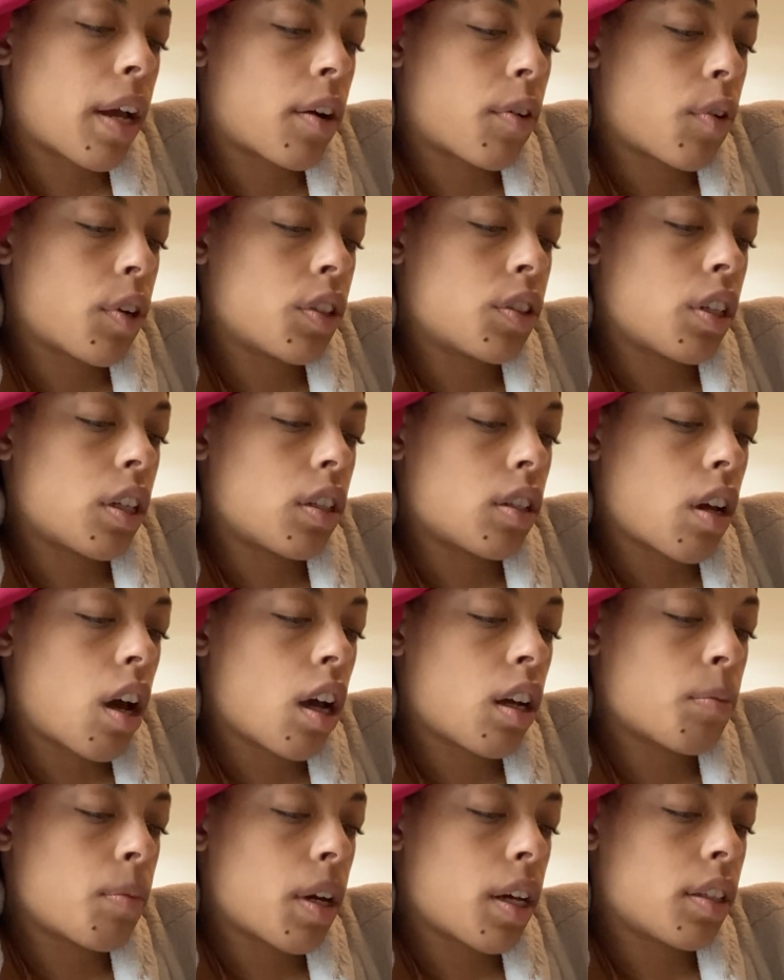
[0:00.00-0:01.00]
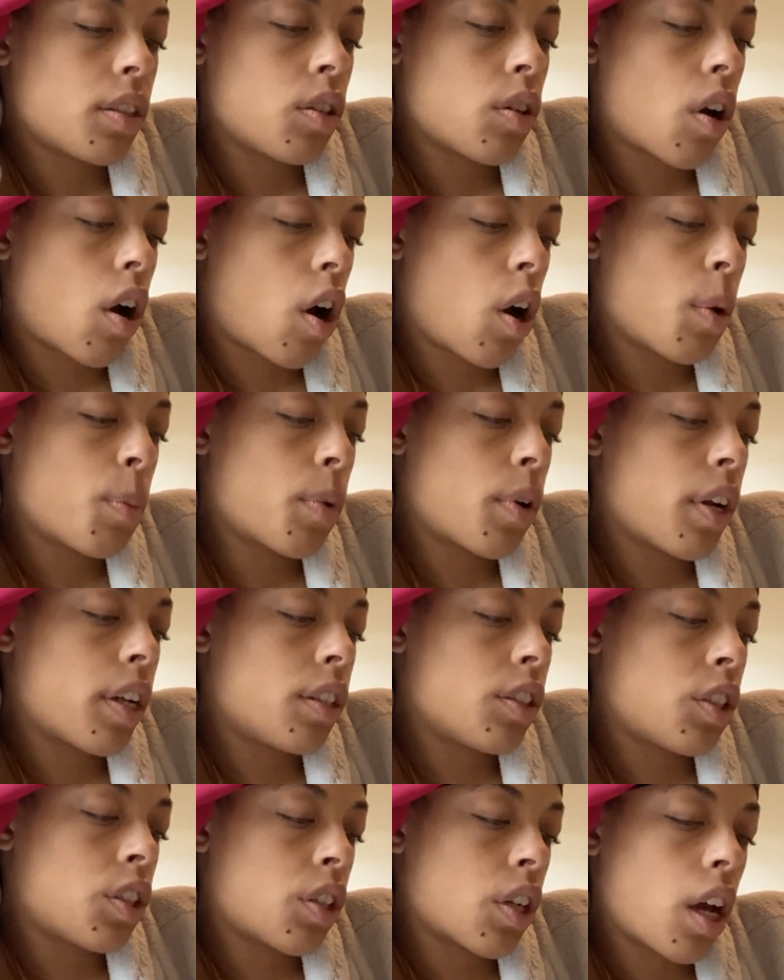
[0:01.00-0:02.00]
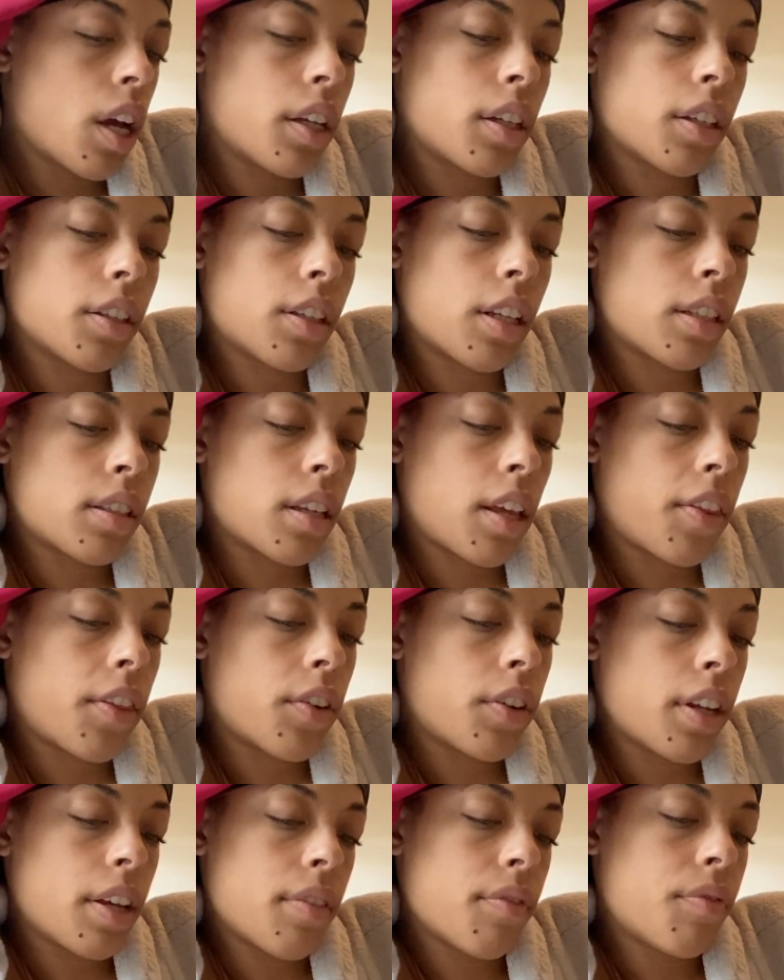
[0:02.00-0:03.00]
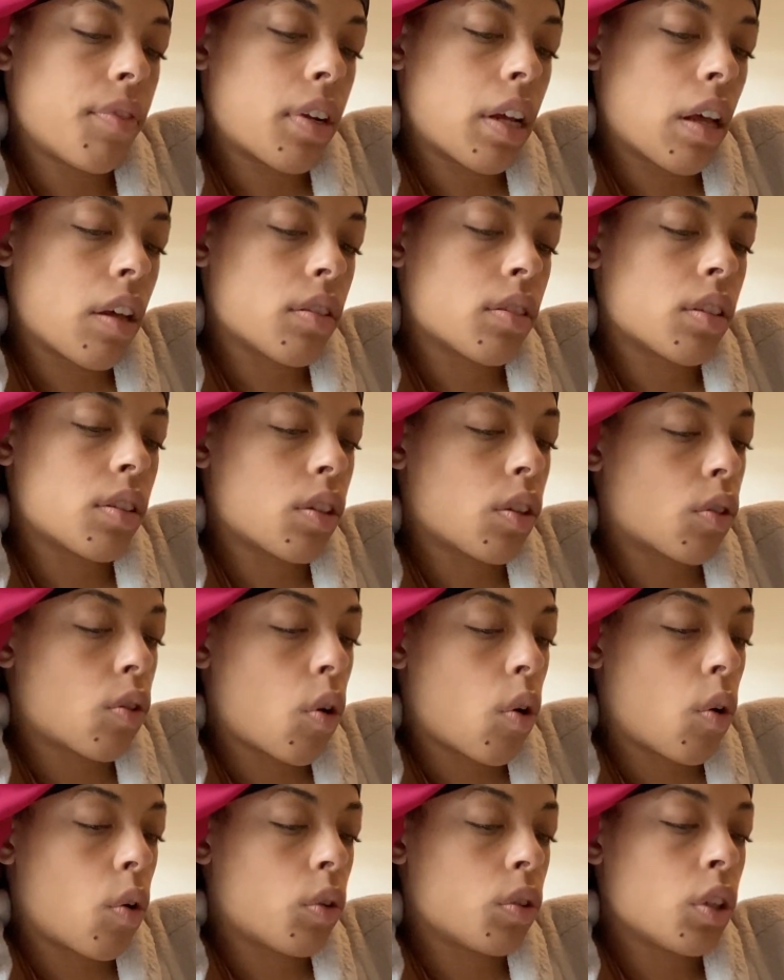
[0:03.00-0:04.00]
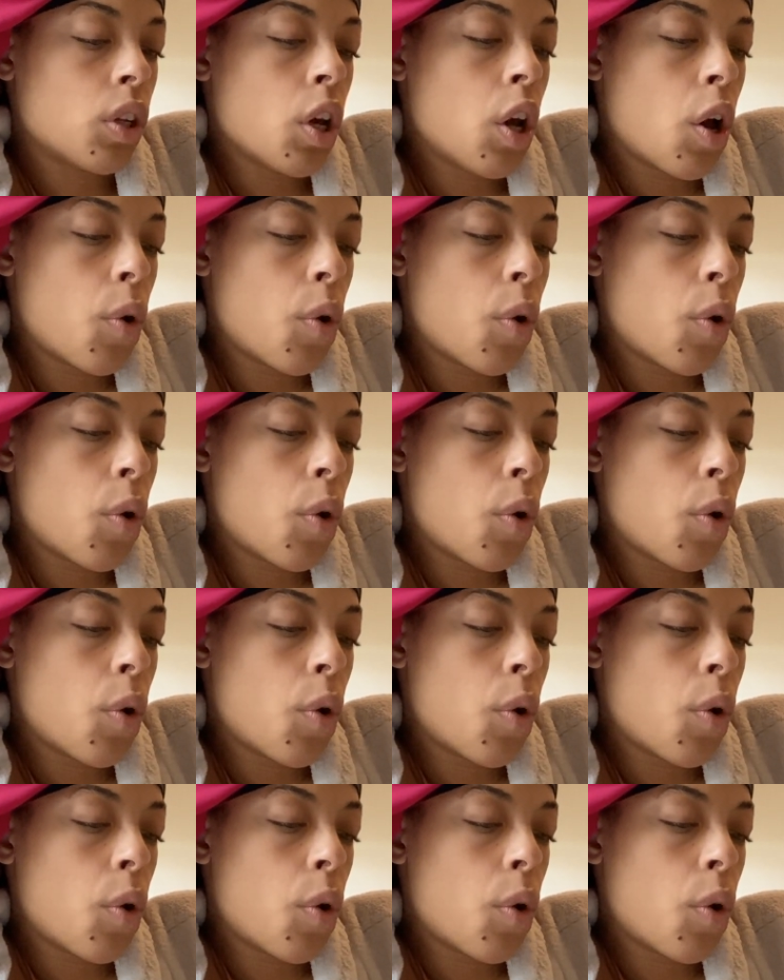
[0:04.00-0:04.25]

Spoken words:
Christian dogma to arbor and shun the southern infidels, the gold,